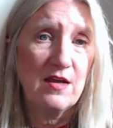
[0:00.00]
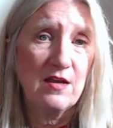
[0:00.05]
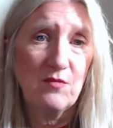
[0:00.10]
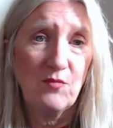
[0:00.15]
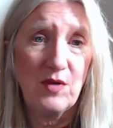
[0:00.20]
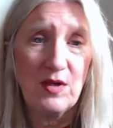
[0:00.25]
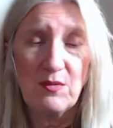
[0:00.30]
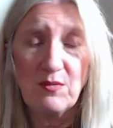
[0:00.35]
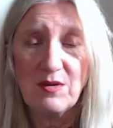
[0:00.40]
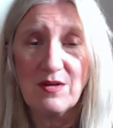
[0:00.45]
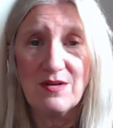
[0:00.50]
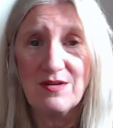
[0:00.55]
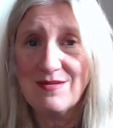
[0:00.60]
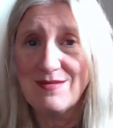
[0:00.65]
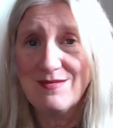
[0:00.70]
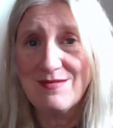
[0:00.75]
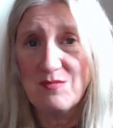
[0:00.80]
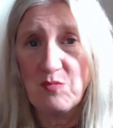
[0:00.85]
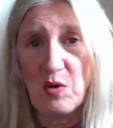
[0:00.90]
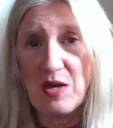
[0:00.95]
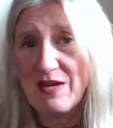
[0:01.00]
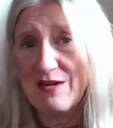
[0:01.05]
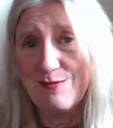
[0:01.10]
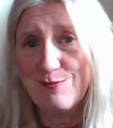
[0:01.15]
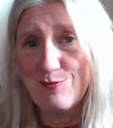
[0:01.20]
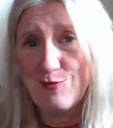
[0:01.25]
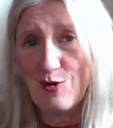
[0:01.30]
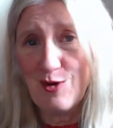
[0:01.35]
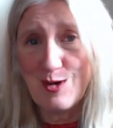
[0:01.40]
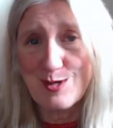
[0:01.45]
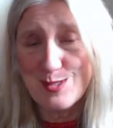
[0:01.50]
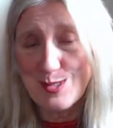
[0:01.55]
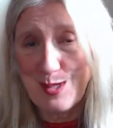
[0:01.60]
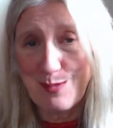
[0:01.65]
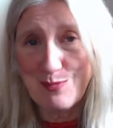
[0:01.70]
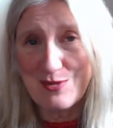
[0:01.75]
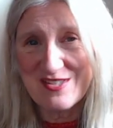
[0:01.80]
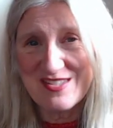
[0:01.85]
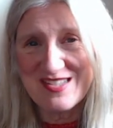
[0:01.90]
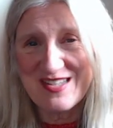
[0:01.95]
and we would wait for our
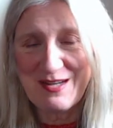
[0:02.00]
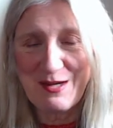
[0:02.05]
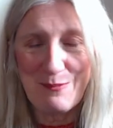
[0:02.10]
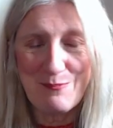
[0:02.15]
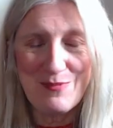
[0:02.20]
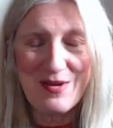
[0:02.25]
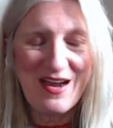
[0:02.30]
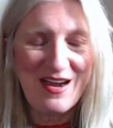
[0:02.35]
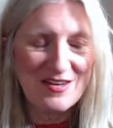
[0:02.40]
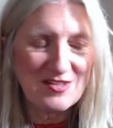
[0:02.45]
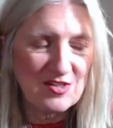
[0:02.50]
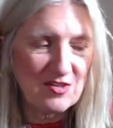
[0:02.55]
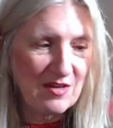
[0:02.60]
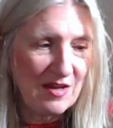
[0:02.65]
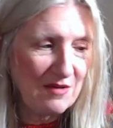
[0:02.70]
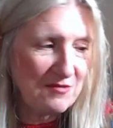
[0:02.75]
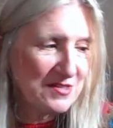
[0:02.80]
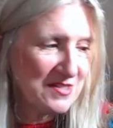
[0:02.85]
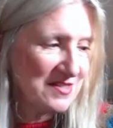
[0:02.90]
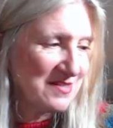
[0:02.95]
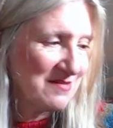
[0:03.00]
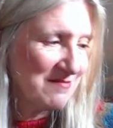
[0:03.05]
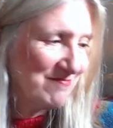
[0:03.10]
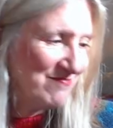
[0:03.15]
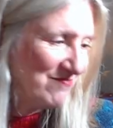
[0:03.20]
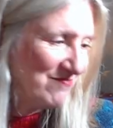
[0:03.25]
samples to come back. So that was,